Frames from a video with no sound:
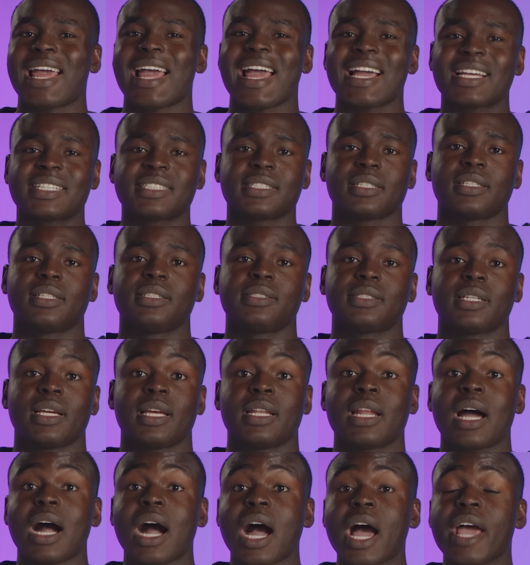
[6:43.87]
excellent,
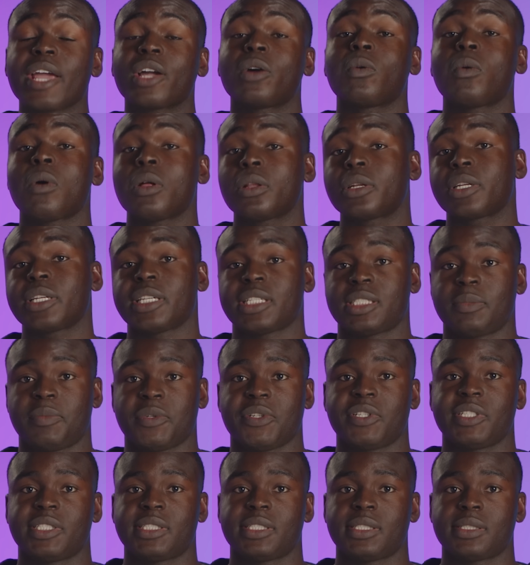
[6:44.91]
and high quality
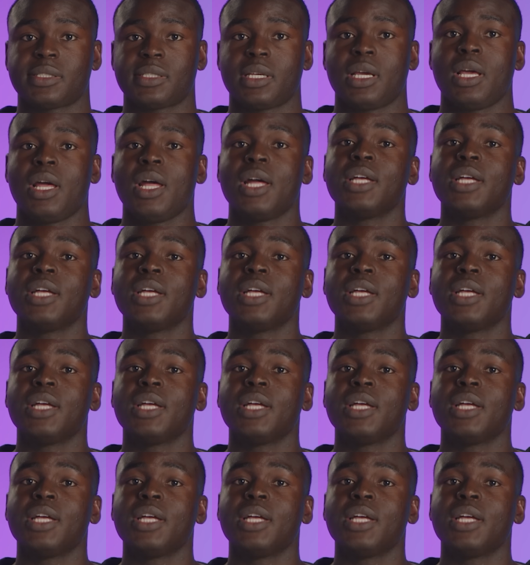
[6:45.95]
experiences